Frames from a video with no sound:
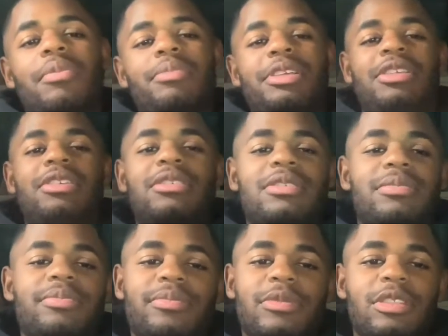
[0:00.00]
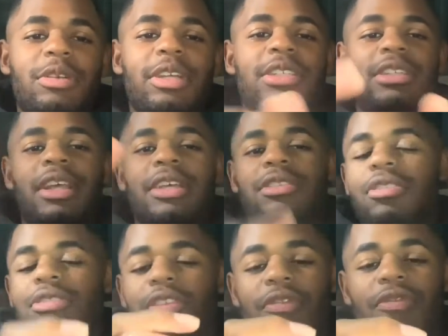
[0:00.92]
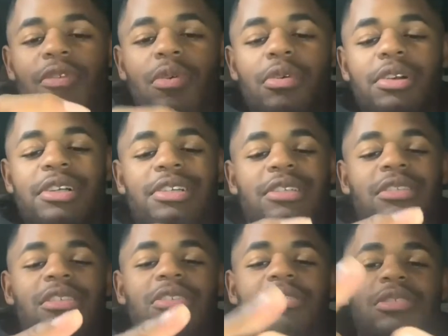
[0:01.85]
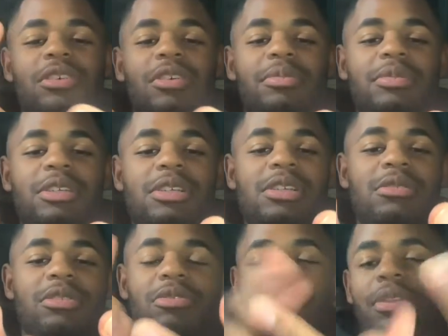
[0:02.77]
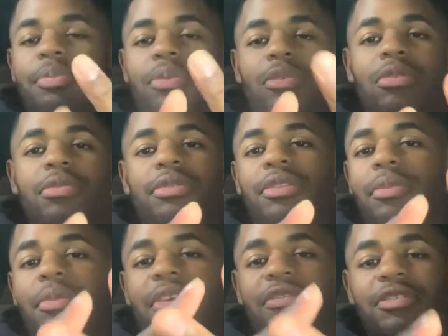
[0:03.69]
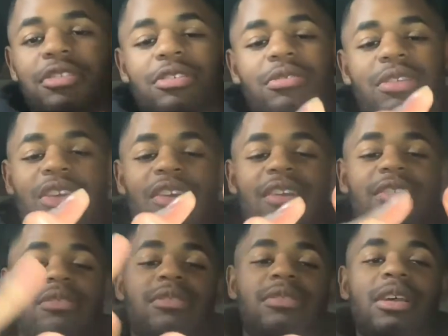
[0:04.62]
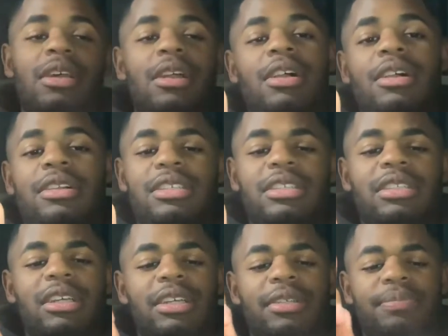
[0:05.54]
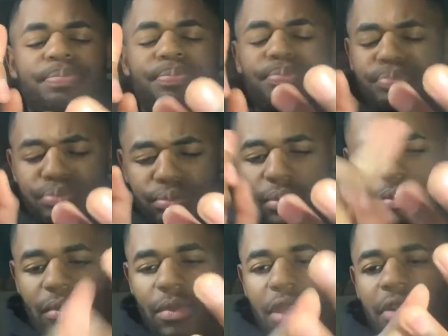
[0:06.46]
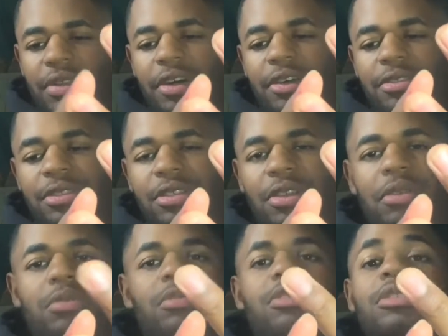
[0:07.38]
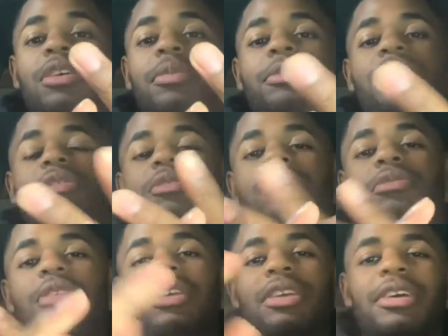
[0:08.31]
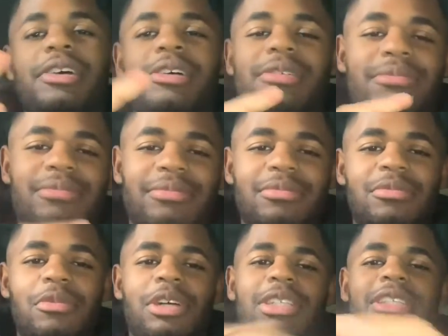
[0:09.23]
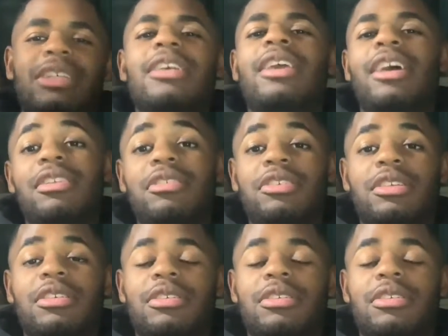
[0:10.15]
me racing the SRT4, and then you saw me doing the pool with no mufflers, no cats. And then also you saw me do the I did a catalytic